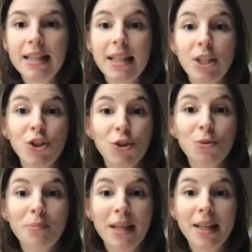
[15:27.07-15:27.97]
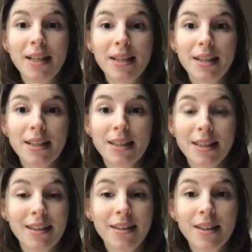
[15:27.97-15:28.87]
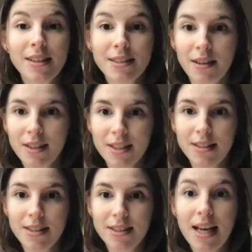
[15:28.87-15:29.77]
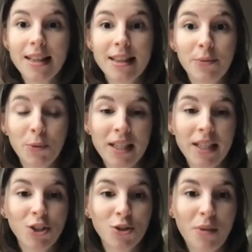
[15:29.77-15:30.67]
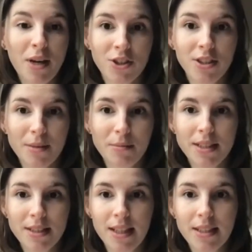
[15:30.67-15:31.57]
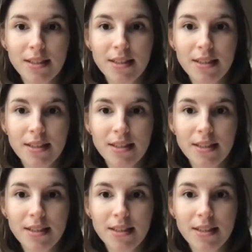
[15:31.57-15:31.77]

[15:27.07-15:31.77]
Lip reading: they should make clear targets, and we need to measure them at the end.